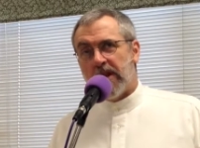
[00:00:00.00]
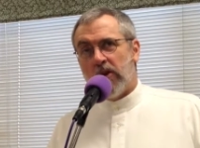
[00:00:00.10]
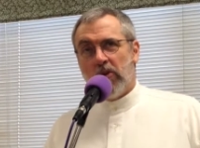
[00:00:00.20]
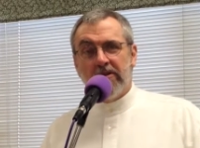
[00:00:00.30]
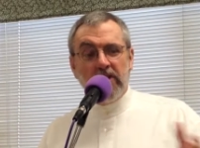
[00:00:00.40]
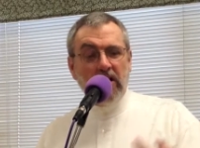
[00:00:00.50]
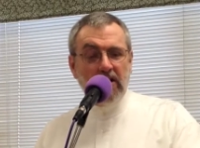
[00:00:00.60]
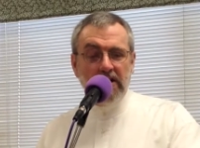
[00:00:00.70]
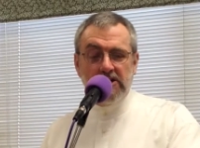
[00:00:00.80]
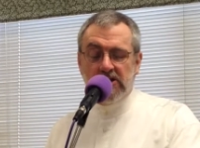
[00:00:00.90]
One of the
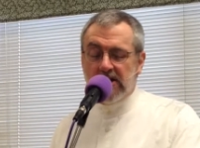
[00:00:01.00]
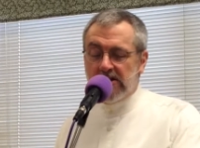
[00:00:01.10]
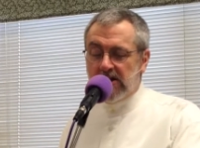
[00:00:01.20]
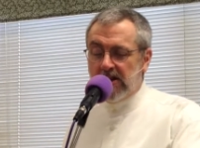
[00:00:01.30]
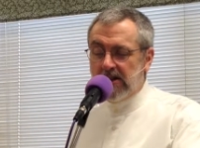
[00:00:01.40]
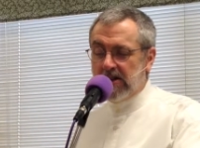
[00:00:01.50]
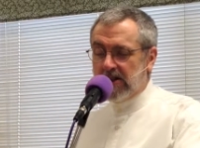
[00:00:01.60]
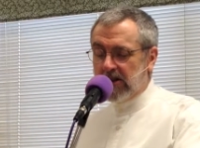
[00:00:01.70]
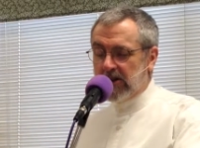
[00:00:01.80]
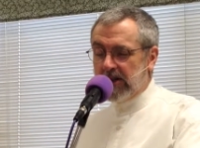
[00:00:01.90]
hardest things that
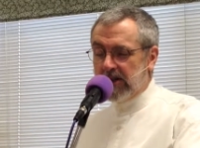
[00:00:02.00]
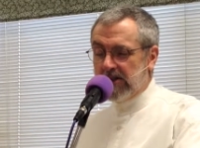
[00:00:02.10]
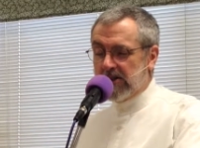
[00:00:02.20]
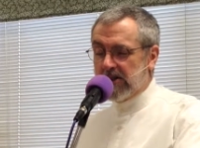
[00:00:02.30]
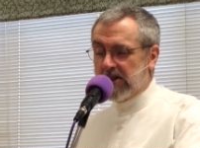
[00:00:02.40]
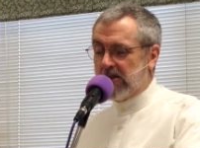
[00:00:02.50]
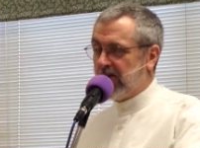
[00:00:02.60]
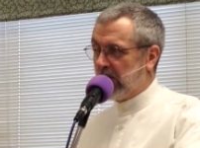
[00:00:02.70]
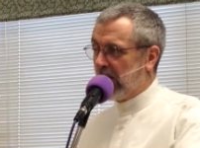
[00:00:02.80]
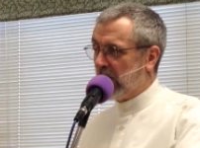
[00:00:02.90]
it, there is is to
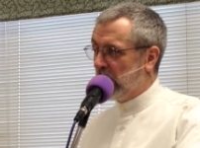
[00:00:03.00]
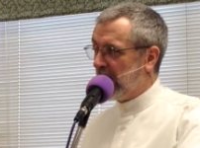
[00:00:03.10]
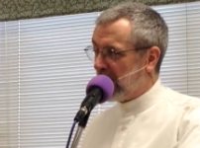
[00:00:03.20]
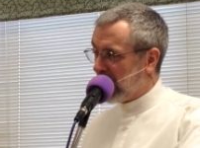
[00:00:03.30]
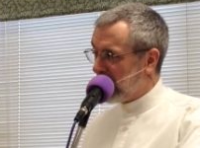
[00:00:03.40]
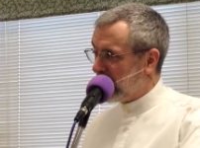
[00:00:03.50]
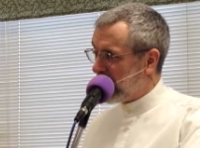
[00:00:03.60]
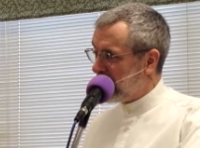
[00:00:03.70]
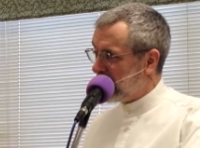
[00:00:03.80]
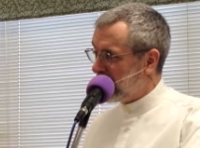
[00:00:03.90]
figure out who we are,
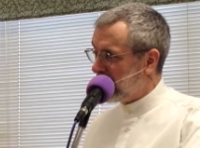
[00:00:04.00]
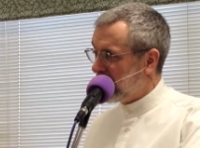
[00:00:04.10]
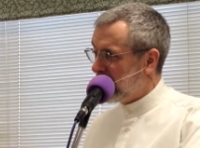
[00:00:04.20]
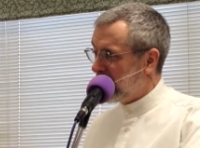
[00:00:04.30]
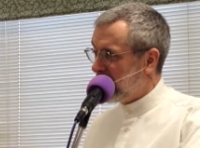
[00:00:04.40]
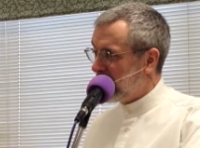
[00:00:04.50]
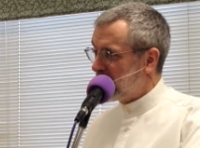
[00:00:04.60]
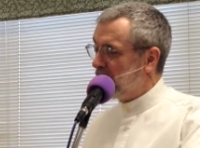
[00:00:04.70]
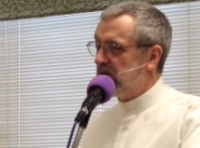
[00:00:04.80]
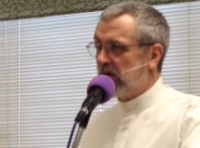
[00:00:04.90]
right?
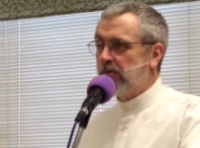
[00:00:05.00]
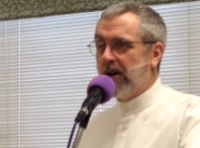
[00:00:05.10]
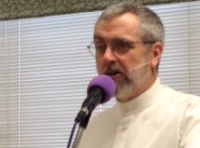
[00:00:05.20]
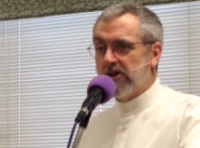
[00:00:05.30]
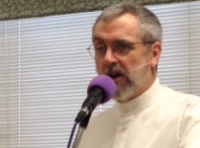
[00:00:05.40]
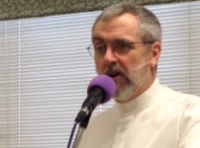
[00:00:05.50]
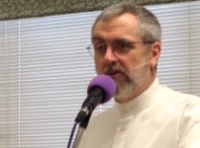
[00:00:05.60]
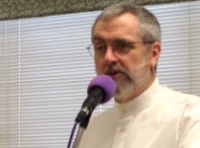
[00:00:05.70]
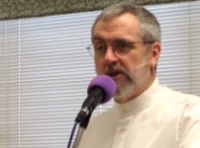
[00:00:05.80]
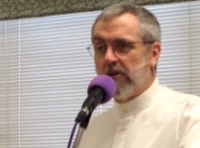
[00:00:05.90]
To just be
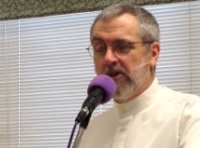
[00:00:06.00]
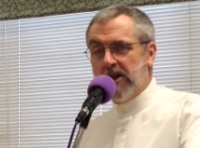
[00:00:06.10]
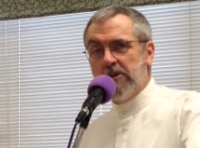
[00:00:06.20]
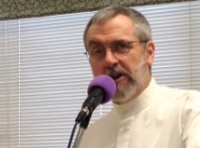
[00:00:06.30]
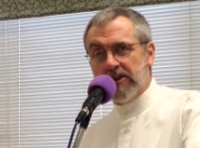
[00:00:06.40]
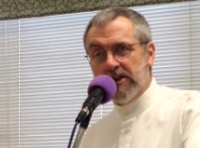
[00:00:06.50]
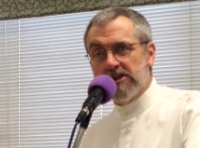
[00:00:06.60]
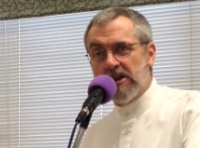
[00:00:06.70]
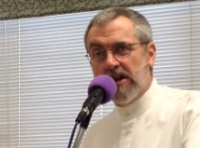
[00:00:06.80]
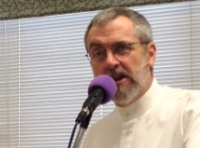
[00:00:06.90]
ourselves. I mean, think about
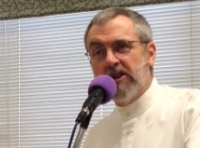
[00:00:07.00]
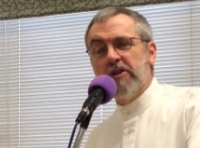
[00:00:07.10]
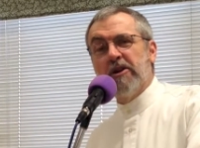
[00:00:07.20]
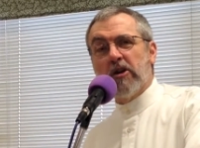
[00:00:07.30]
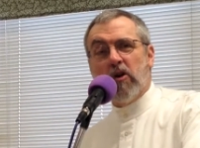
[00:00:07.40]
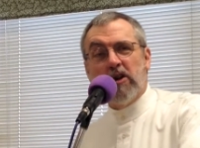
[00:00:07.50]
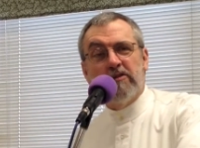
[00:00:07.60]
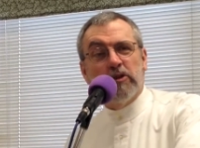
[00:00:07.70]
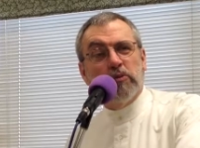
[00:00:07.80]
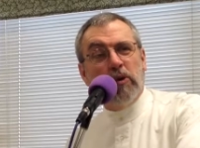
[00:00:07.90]
this. Think about all
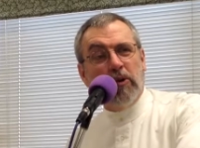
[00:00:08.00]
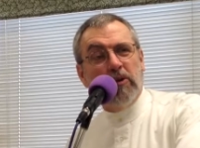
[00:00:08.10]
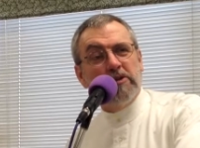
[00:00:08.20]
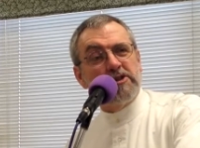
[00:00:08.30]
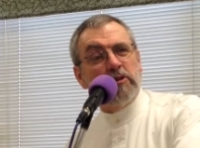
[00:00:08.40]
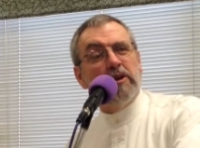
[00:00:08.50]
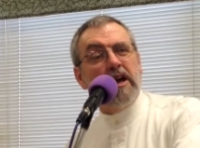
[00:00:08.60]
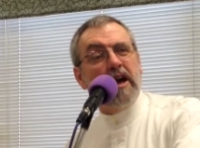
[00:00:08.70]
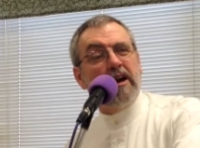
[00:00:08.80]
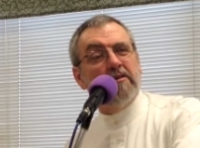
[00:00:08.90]
of the roles that we
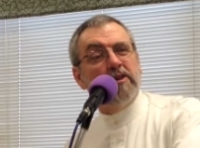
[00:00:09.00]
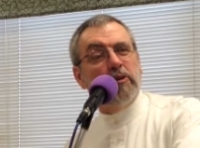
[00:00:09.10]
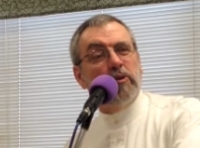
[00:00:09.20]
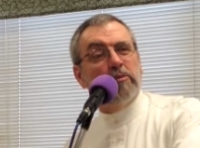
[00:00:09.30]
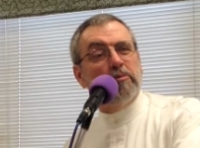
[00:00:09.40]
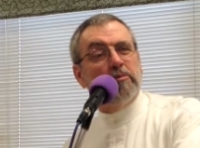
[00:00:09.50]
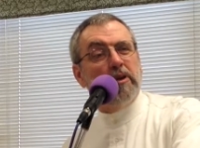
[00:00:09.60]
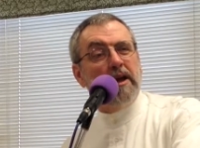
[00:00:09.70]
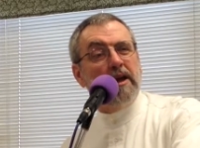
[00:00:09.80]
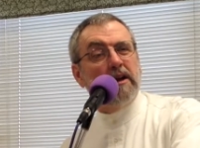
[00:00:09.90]
have that we're
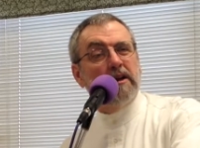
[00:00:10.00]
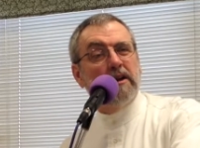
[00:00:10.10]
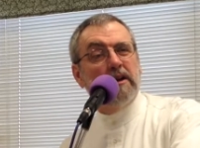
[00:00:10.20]
playing